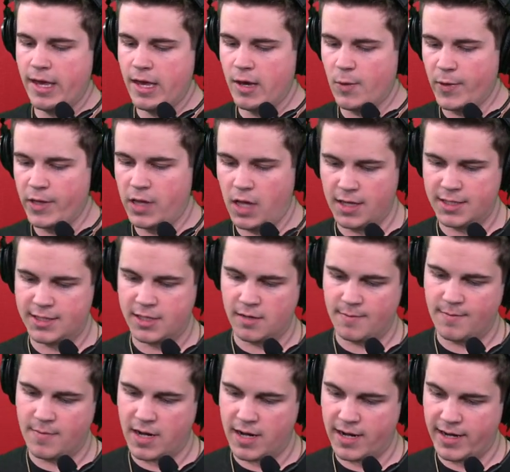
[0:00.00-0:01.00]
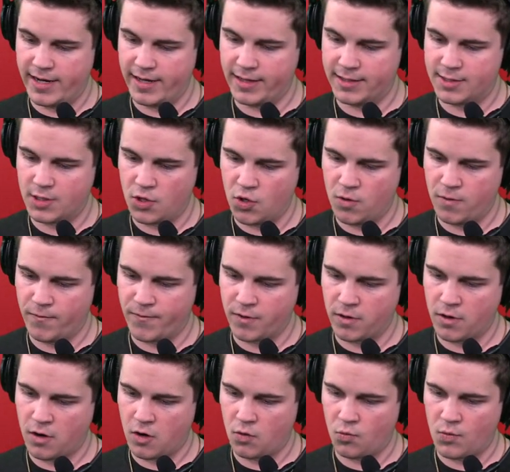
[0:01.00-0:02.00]
We lost our minds
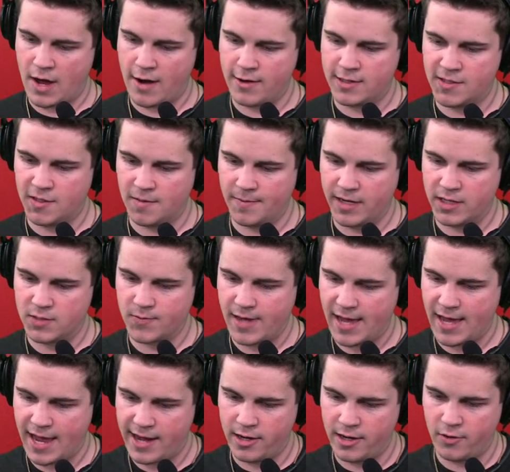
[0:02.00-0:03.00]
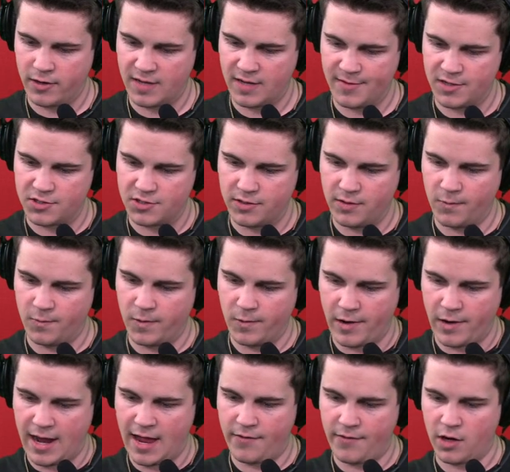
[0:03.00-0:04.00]
over our wide receiver because we had no chemistry when we were
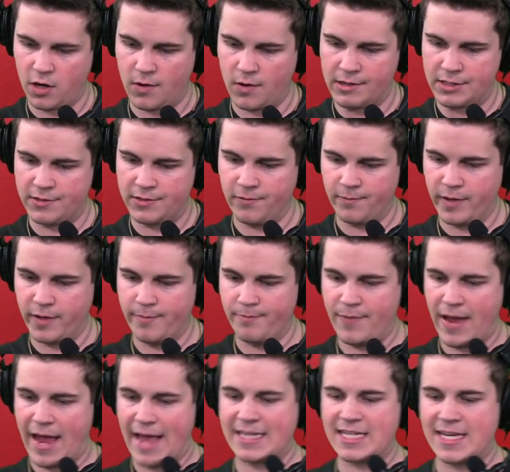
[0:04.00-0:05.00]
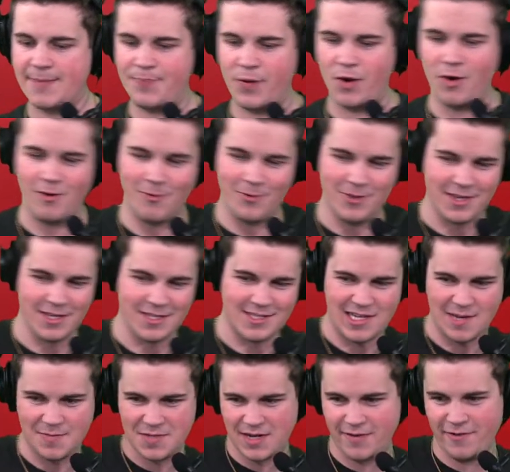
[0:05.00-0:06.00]
having our receiver play basketball with the
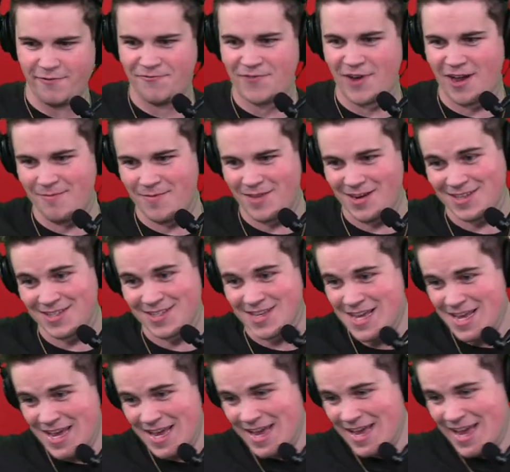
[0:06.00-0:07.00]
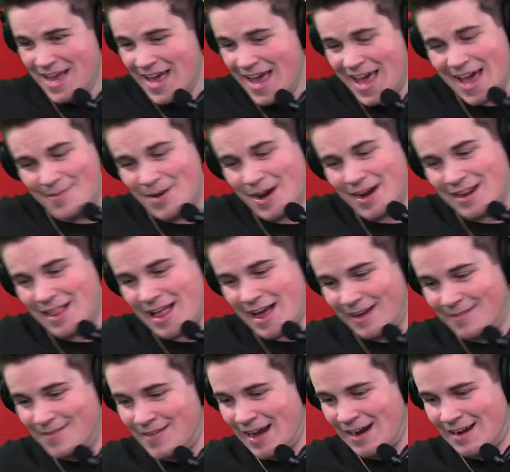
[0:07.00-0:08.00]
subs in every 5 minutes. Hey, I'm not
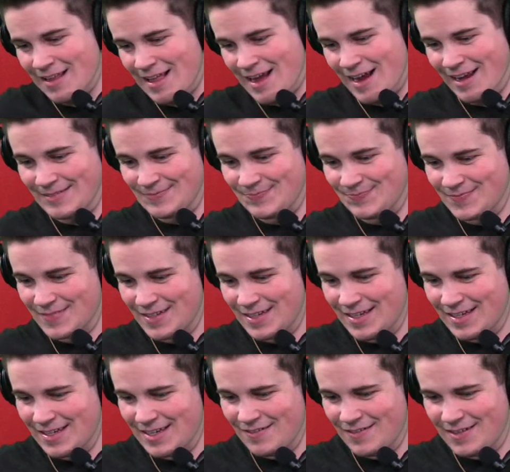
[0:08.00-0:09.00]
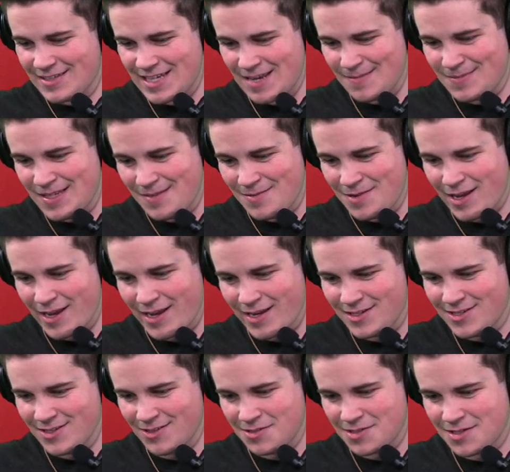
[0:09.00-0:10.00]
going to lie. What's up, Demon
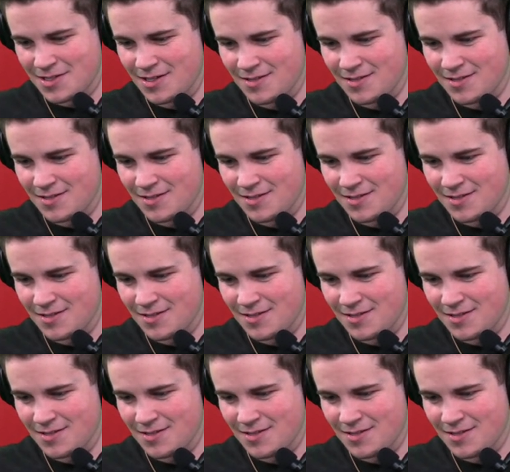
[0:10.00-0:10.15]
Angels?